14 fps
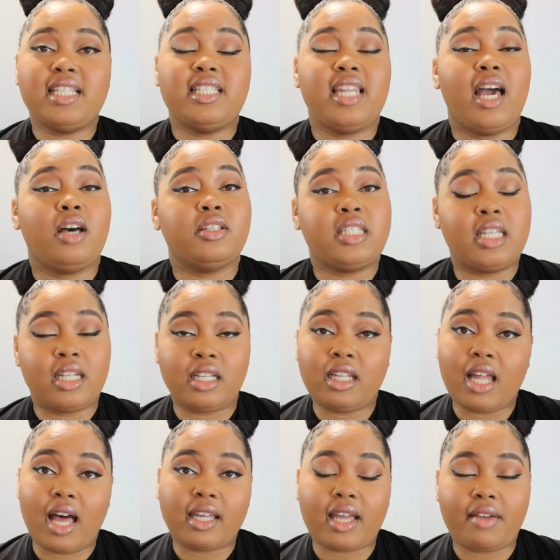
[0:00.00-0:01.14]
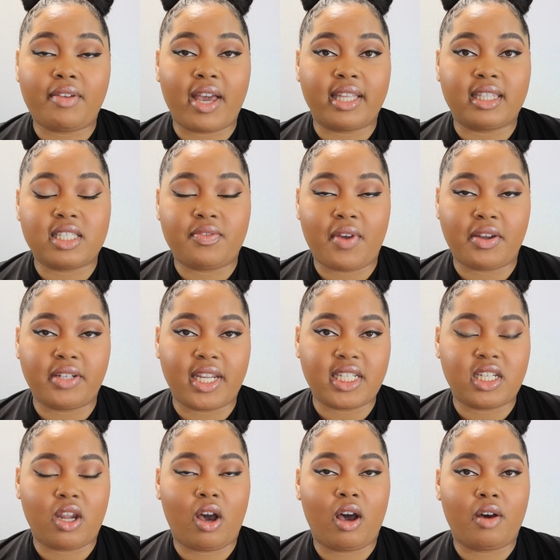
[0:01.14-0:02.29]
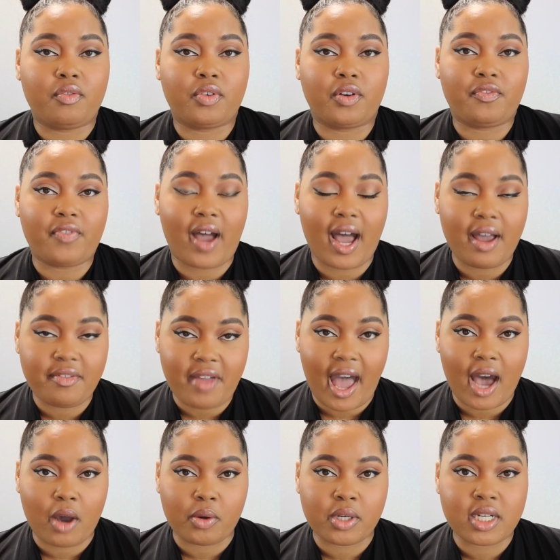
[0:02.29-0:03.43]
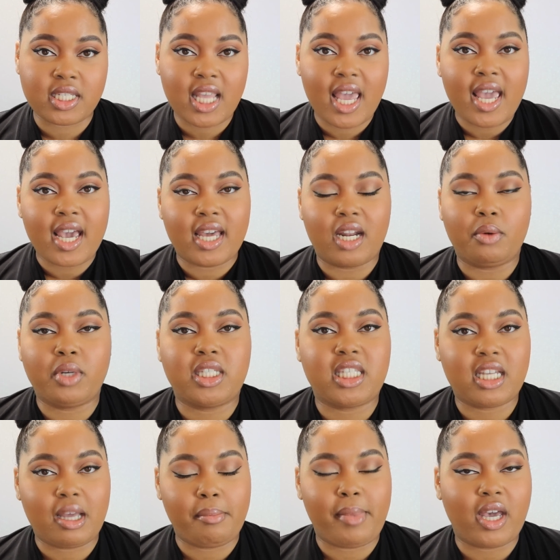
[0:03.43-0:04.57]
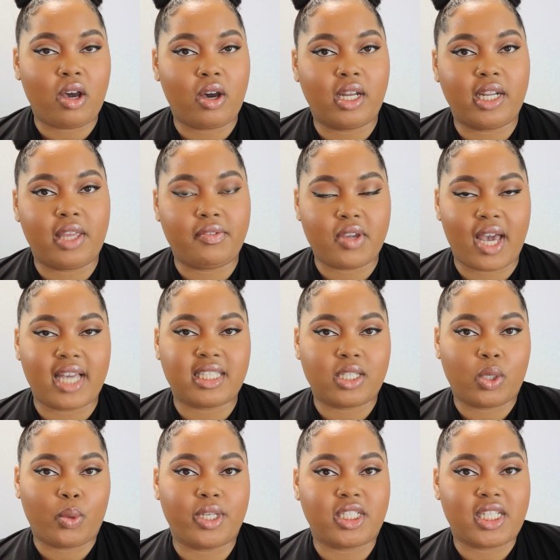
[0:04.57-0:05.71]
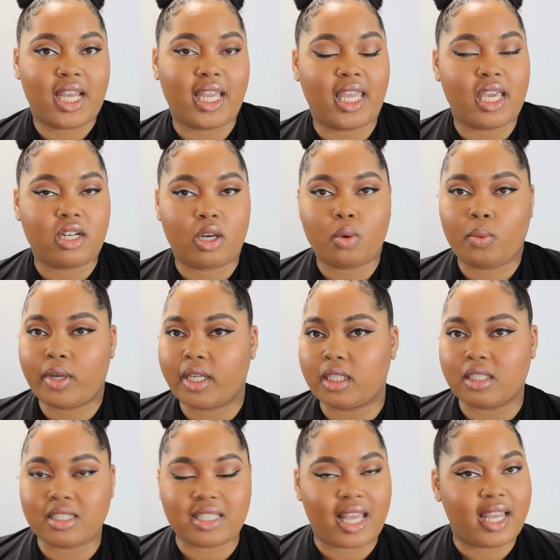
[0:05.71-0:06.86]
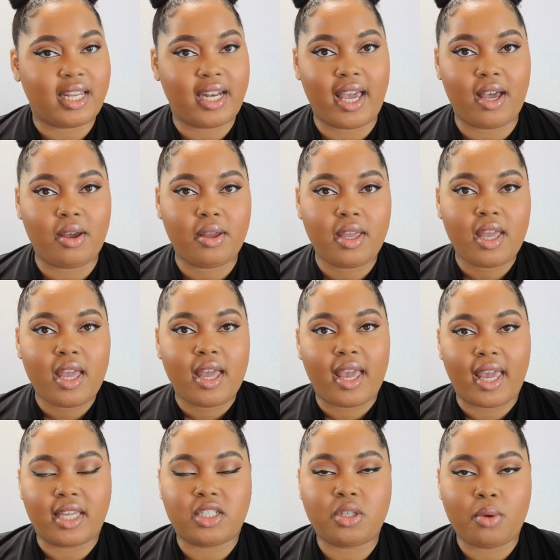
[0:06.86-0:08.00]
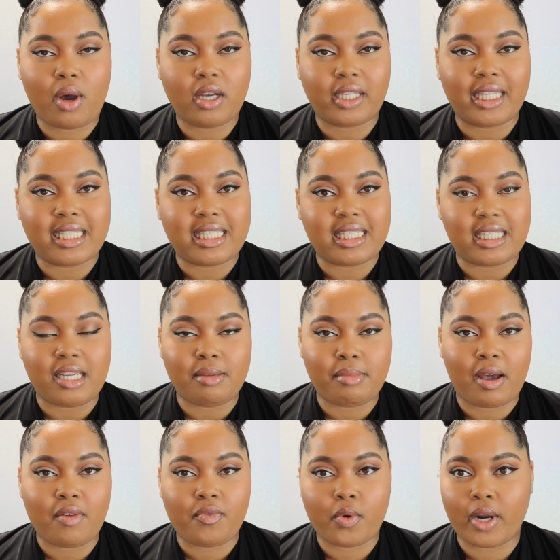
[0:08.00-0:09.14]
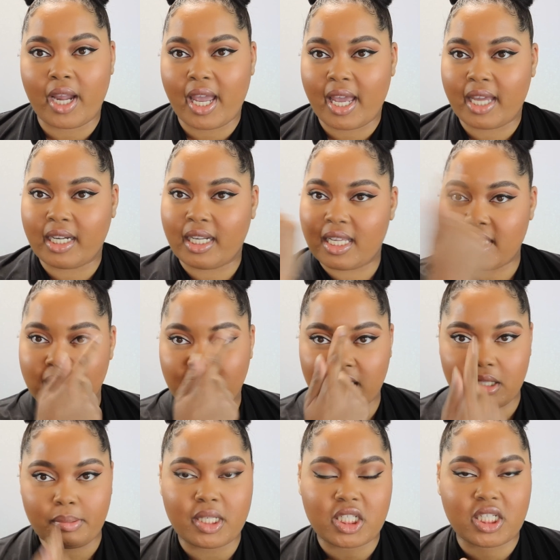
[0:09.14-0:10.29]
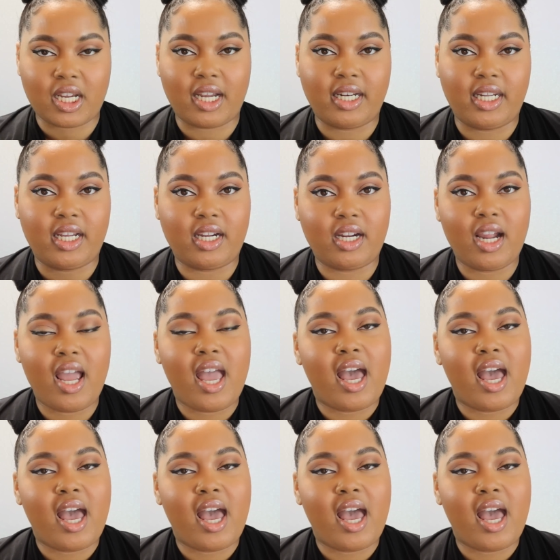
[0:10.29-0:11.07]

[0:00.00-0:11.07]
is now 10 o'clock. I've had this foundation on for five hours and I wanted to come back on and give you guys a quick check in on what it looks like now. As you all can see, my forehead is a little bit shinier.